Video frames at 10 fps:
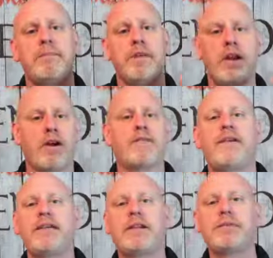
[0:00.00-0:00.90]
here are our
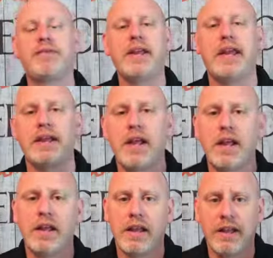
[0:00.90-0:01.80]
5 levels again.
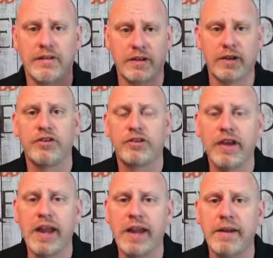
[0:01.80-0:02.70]
It's
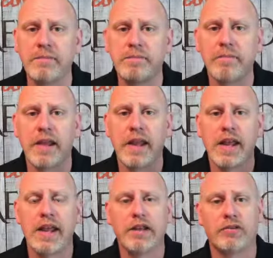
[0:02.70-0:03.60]
cliché,
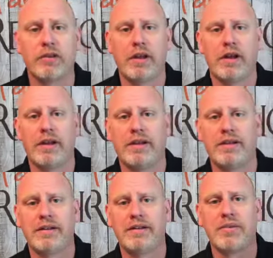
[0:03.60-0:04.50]
it's
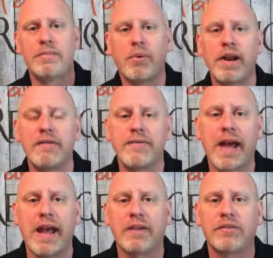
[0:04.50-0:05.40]
reporting
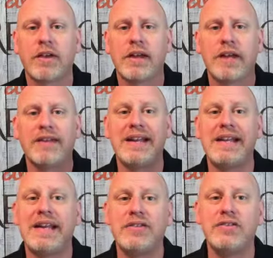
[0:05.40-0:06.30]
facts, it's
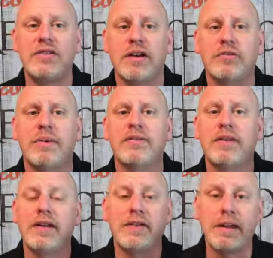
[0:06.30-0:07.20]
ideas and
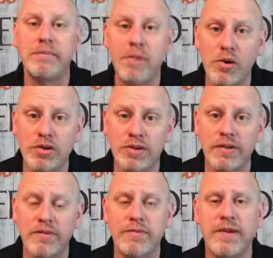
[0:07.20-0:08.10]
judgments, it's
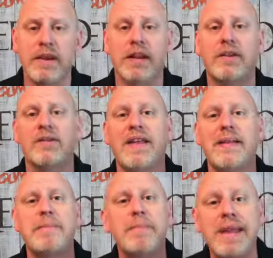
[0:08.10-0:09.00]
emotions and feelings, and
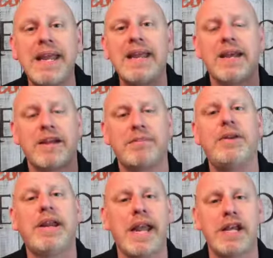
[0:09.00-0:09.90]
then peak
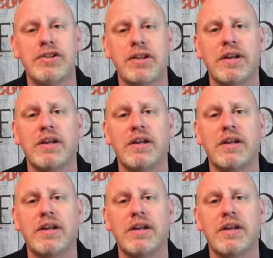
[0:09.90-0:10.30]
communication.